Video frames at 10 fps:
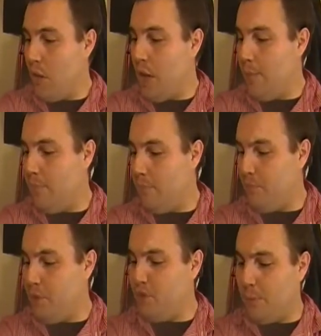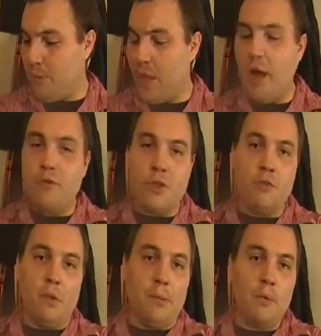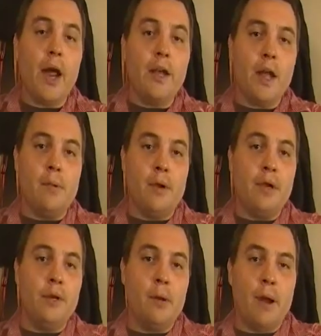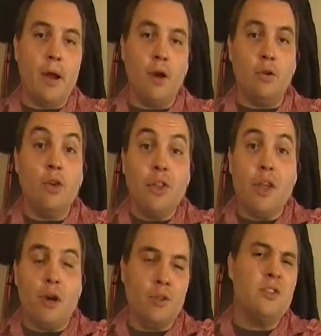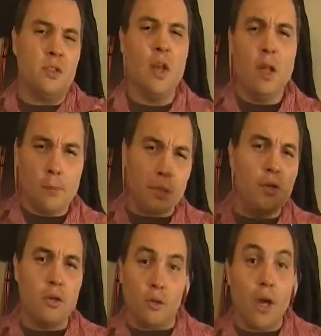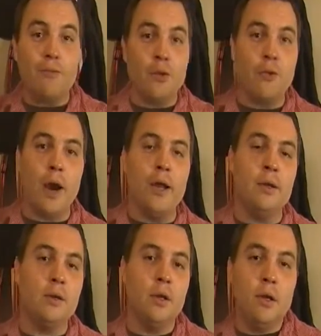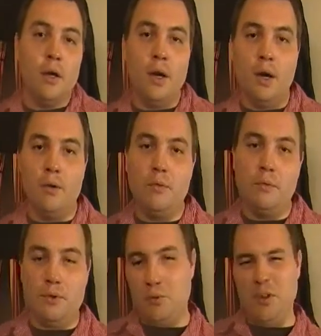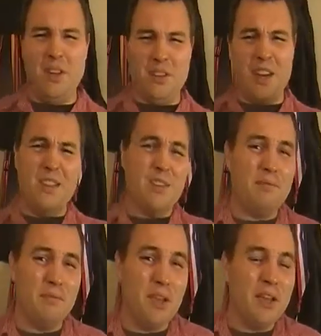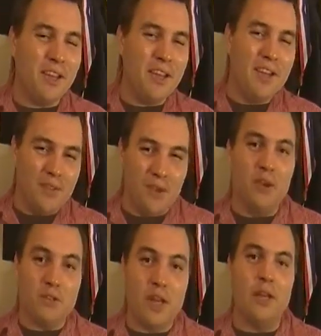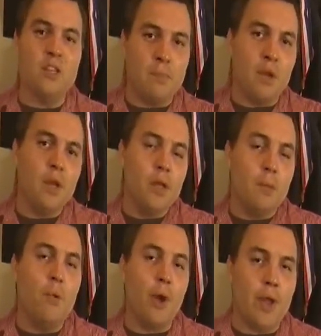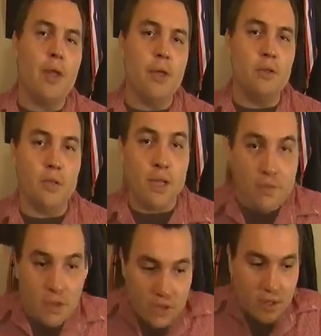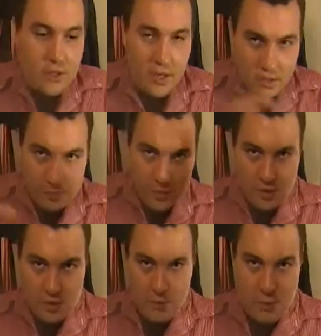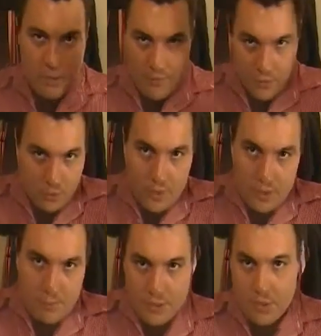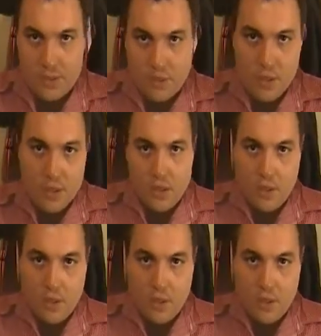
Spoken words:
at least from the left, and then from the right, I hear about how good they are. This is political left and right, which really is kind of, they're all statists, but the point is, even inside statism, these people have their own independent